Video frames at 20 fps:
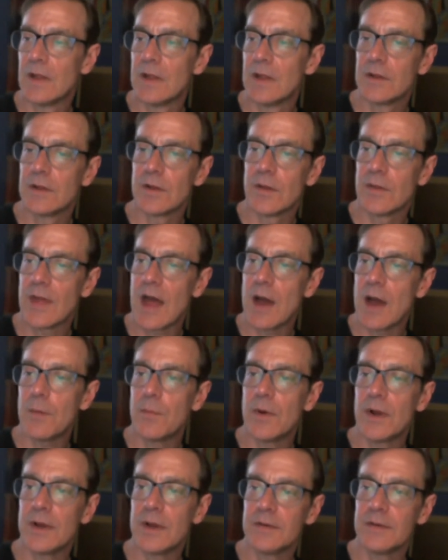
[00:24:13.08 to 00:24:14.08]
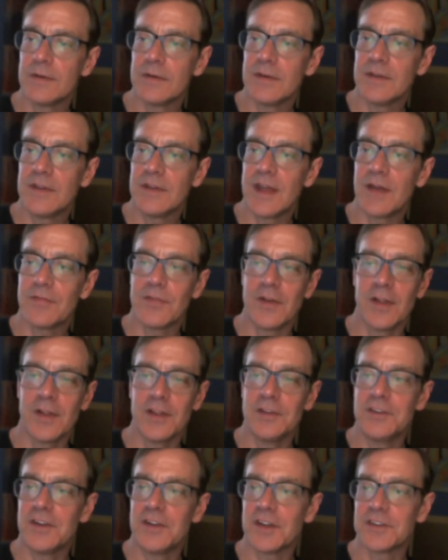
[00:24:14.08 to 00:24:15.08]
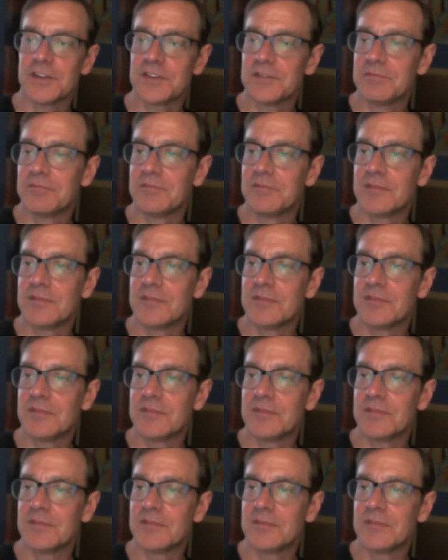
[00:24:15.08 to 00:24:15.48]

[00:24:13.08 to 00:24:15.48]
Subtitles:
So that one, definitely just